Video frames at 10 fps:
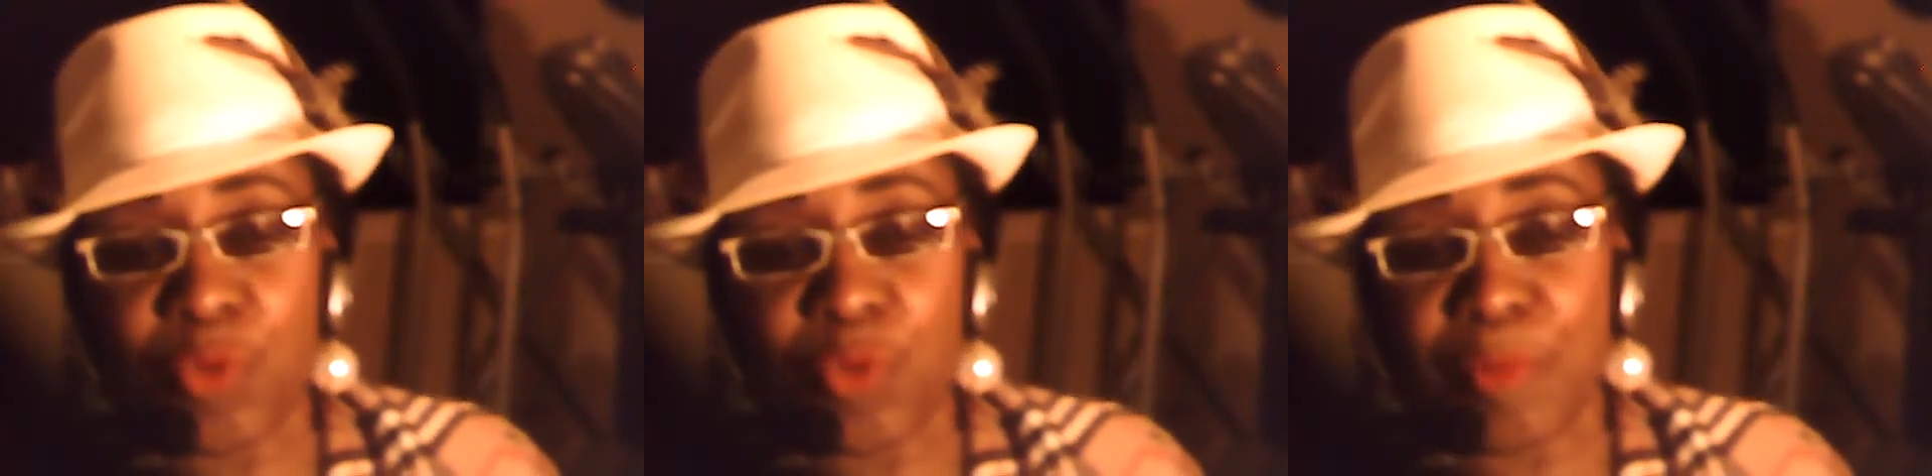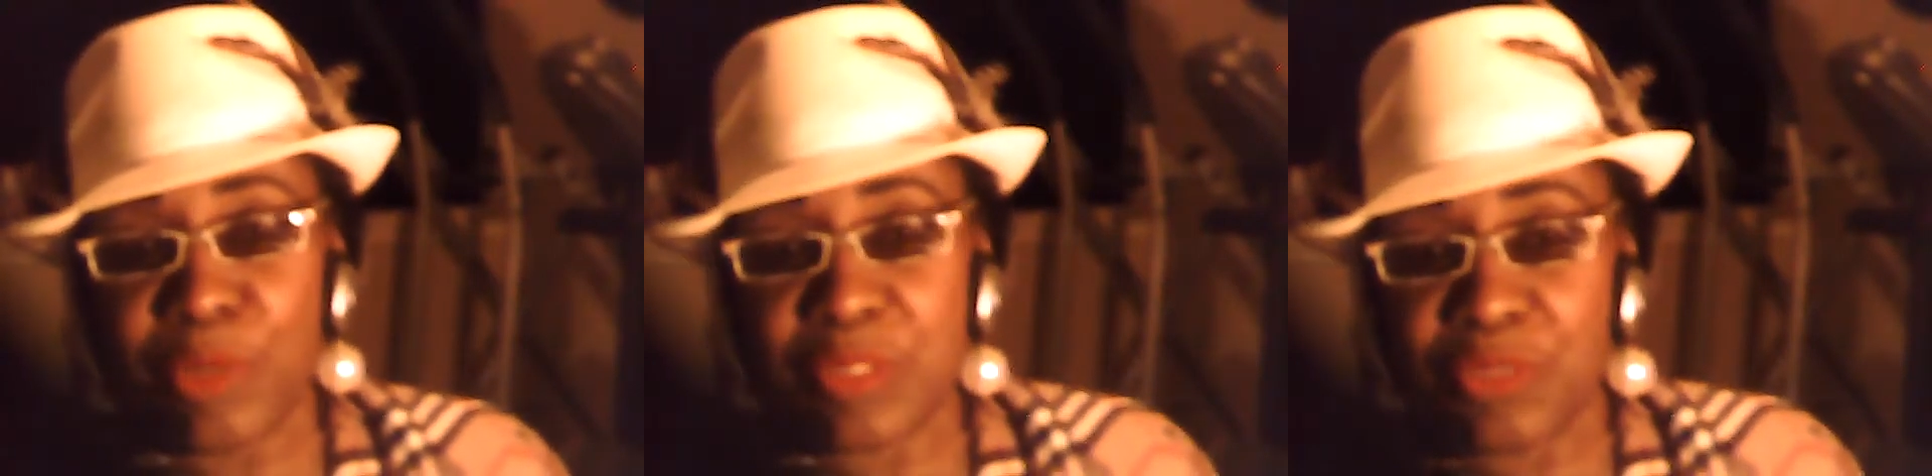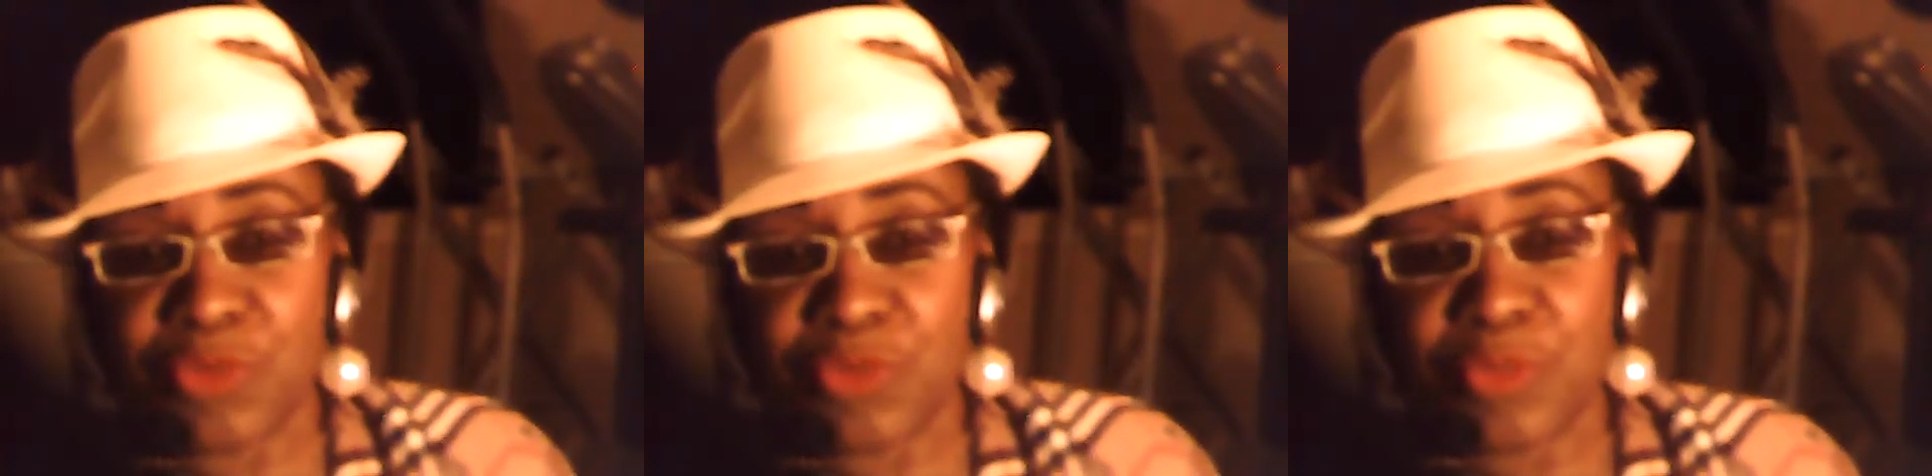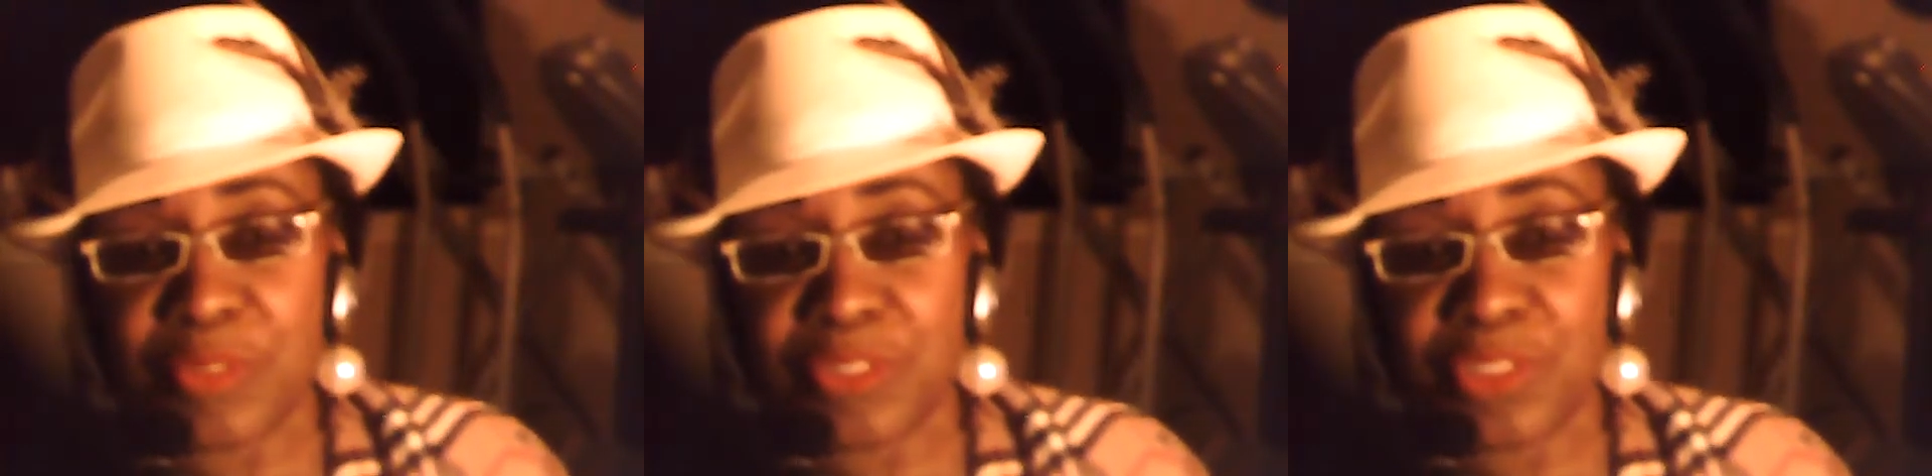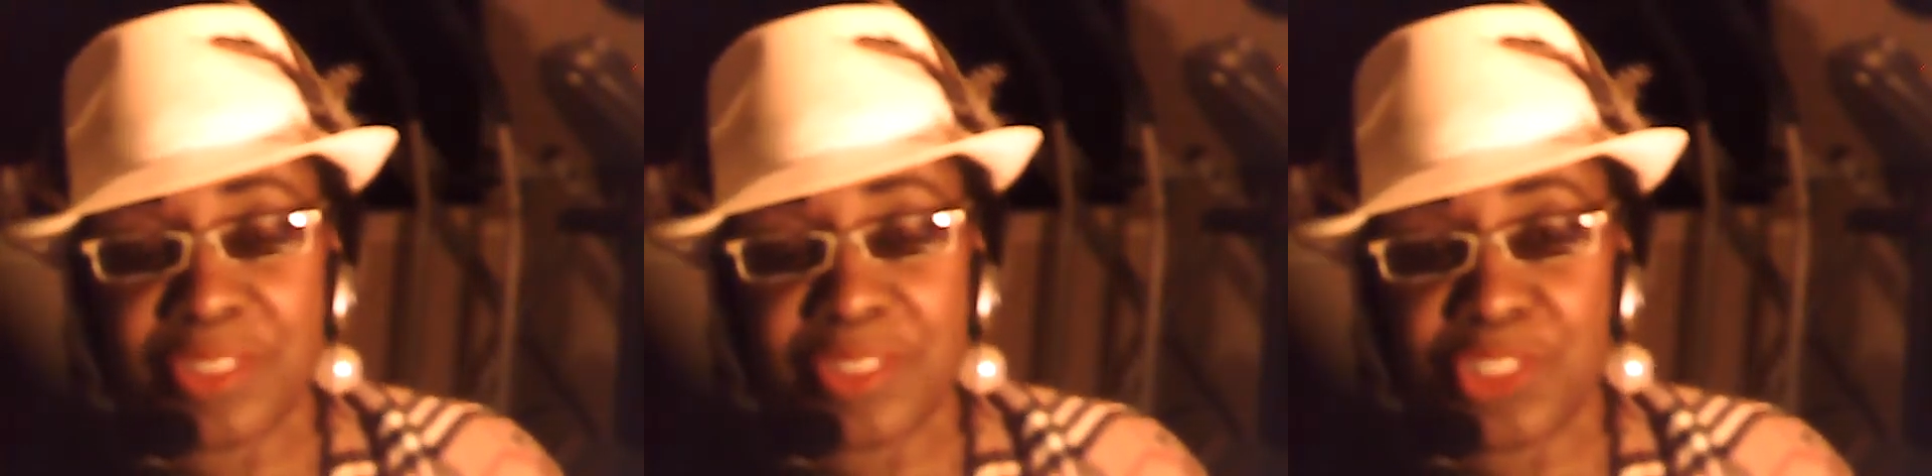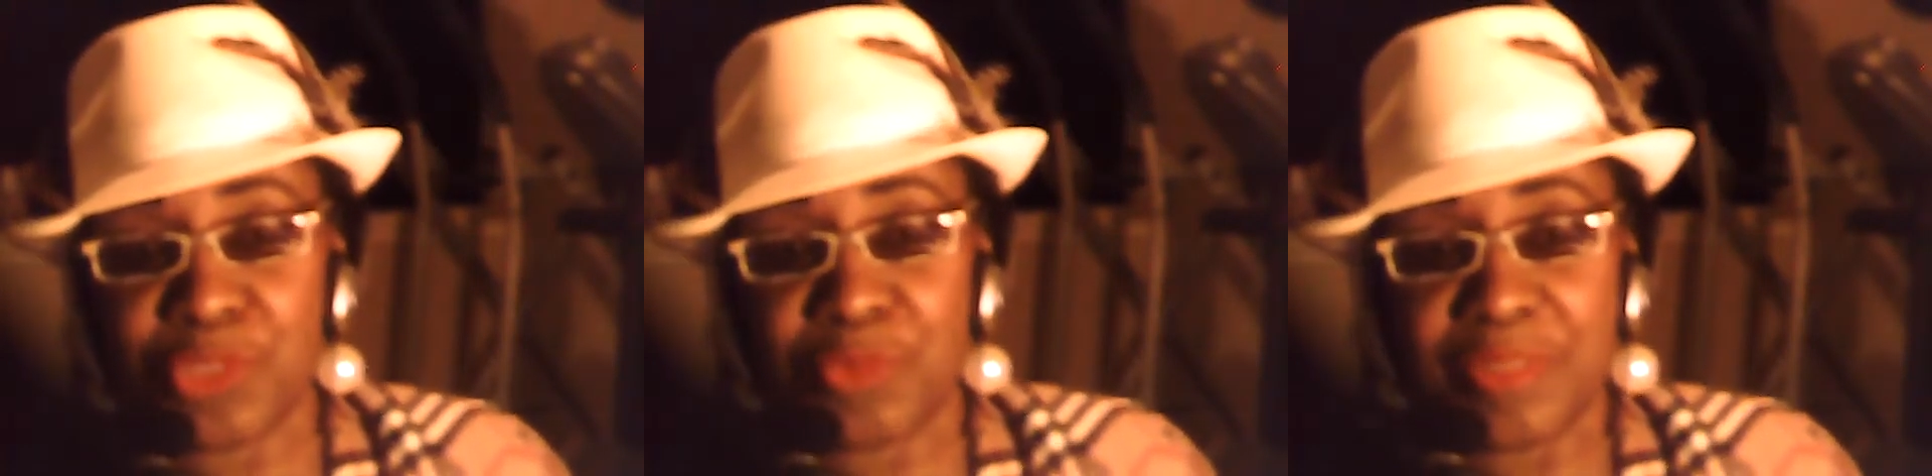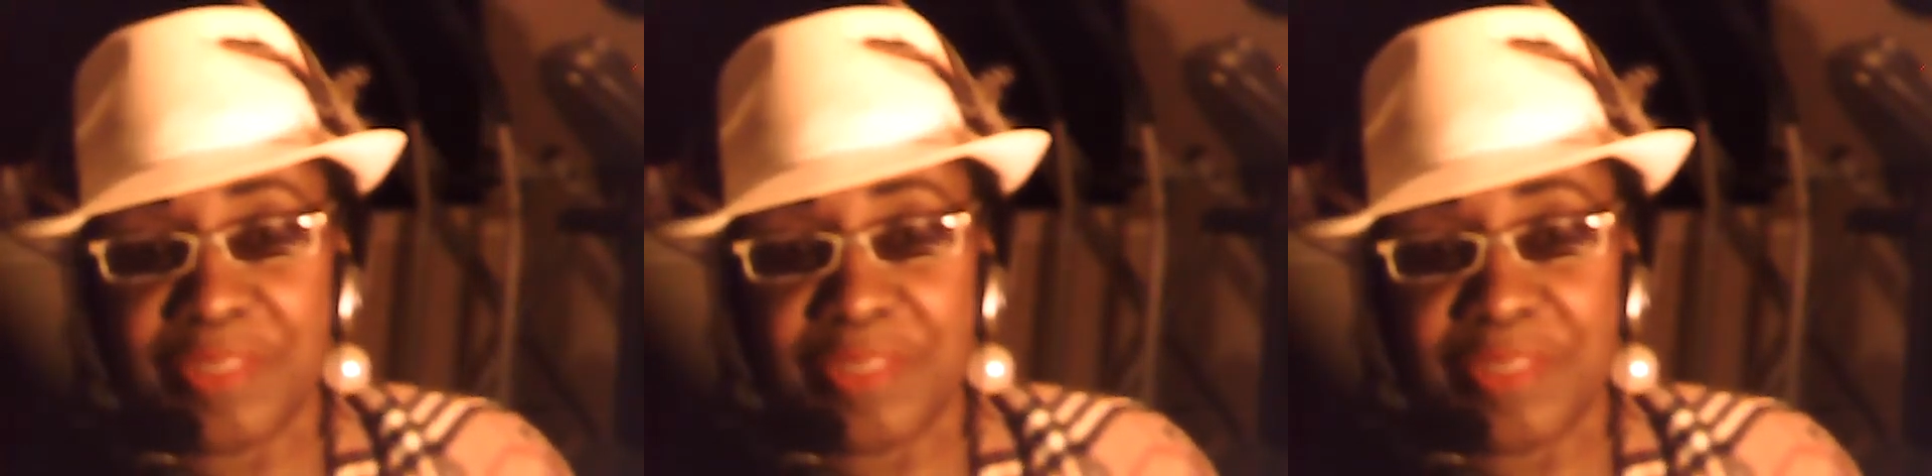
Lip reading: Well, most intruders will just shoot.